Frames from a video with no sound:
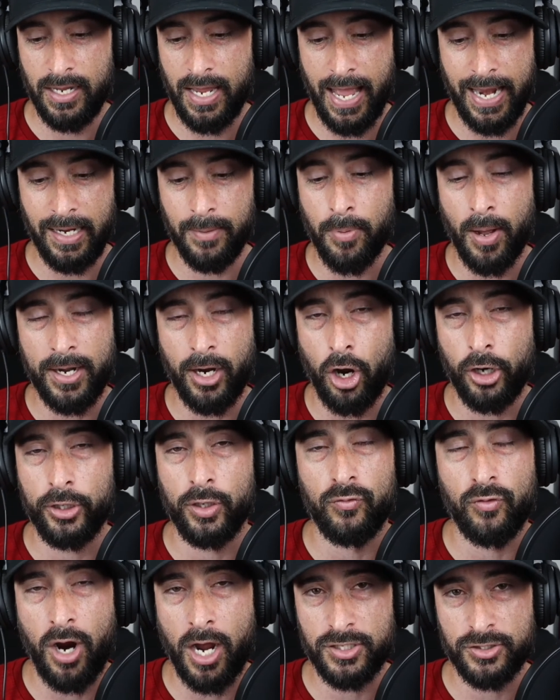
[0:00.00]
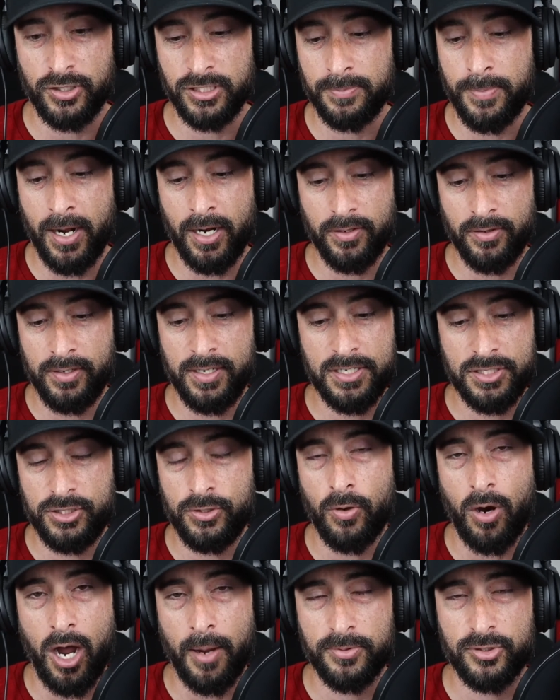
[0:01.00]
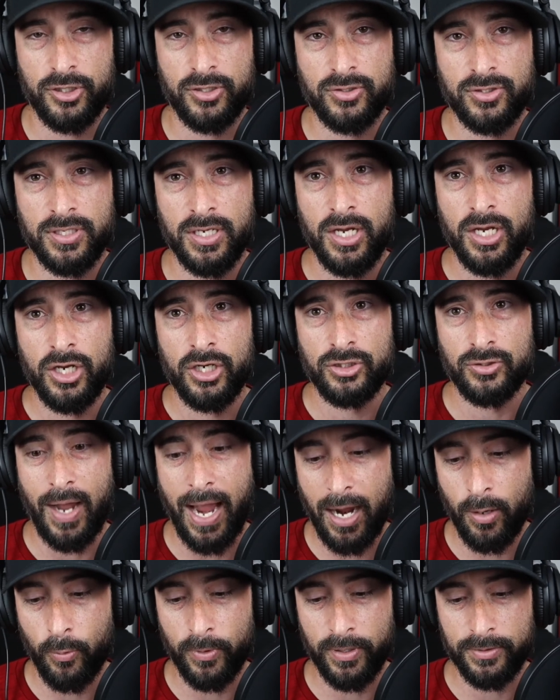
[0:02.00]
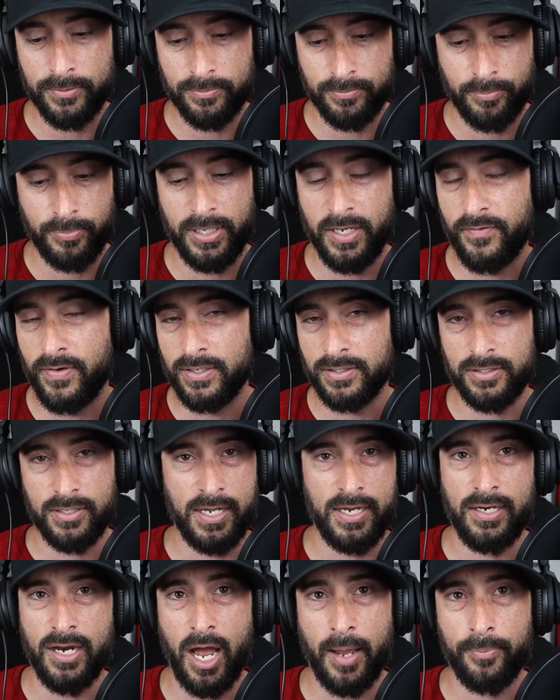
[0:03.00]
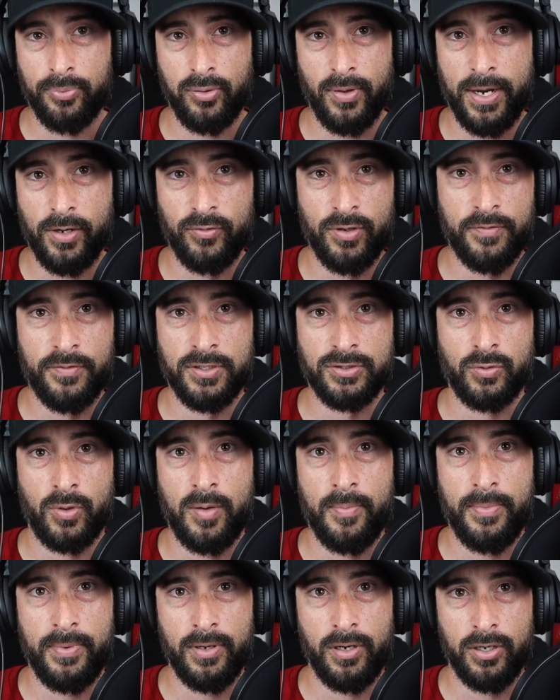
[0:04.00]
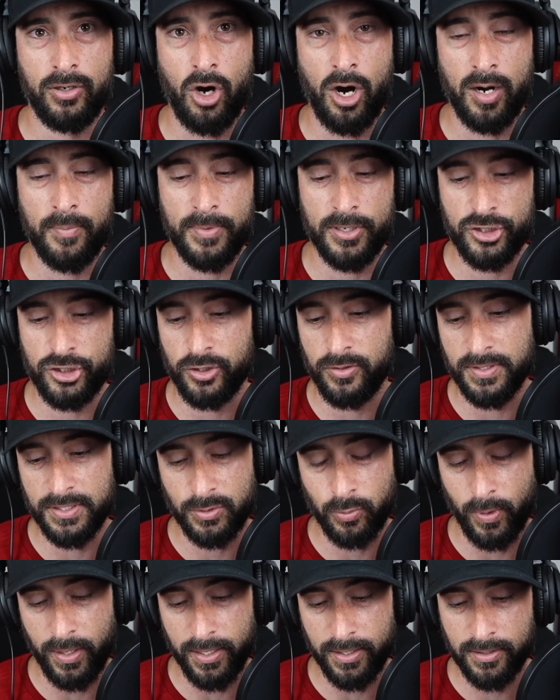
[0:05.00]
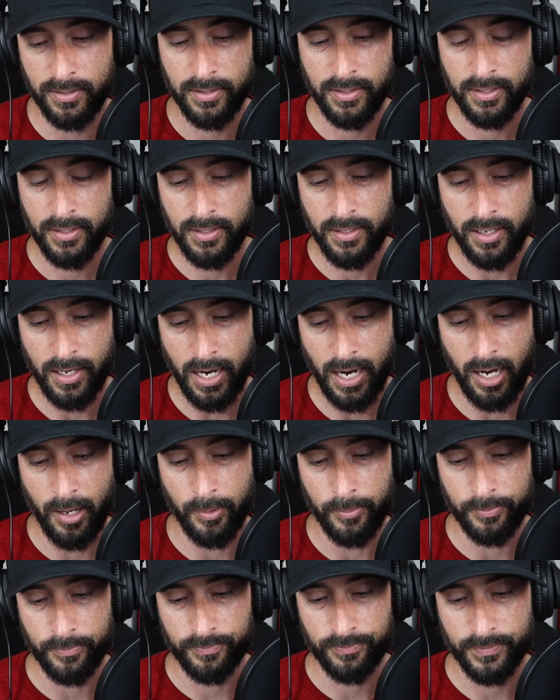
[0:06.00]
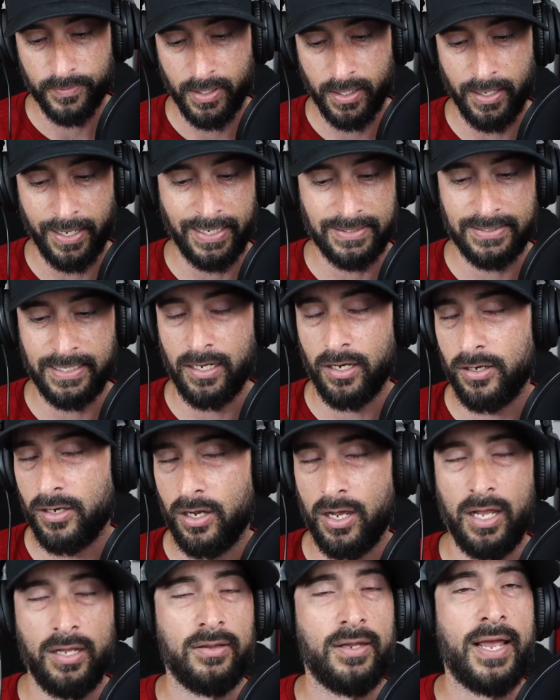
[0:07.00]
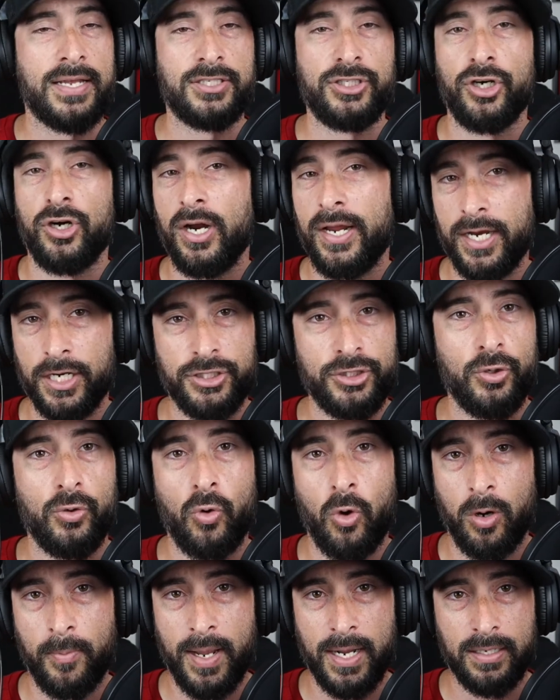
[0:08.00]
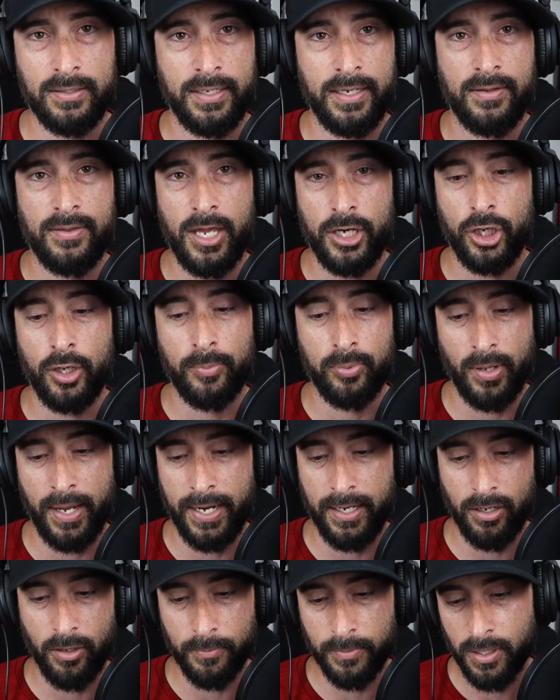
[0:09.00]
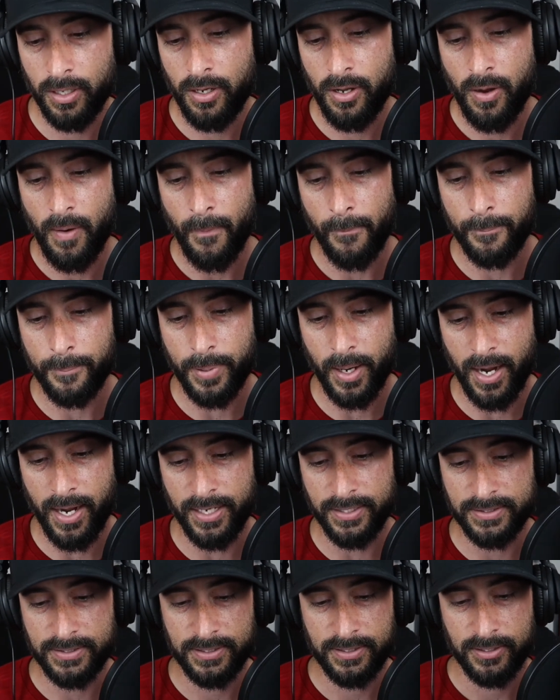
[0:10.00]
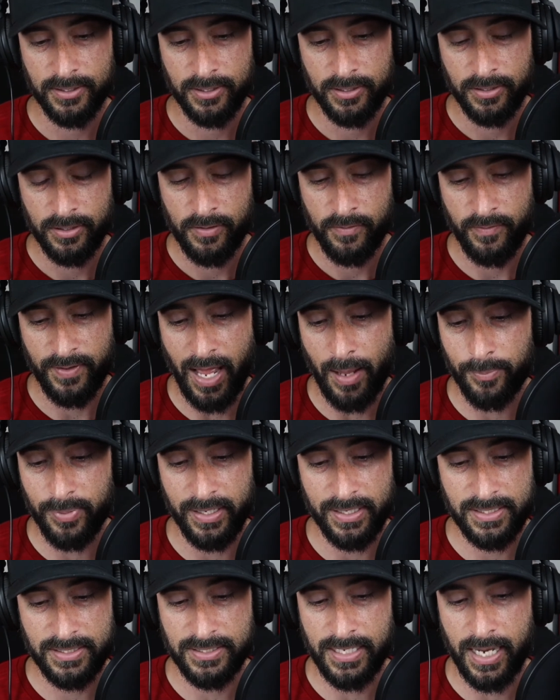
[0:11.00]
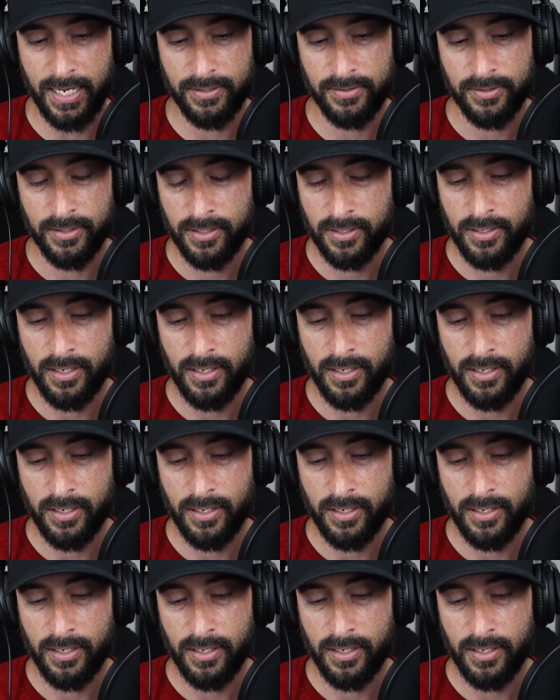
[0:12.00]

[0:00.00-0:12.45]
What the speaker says: anybody on your roster is better than these two options. So I would pivot and not play Rivers or Gardner Minshew this week. And like I said, unless you're in a 2-quarterback league, then you're playing them. But for that being said,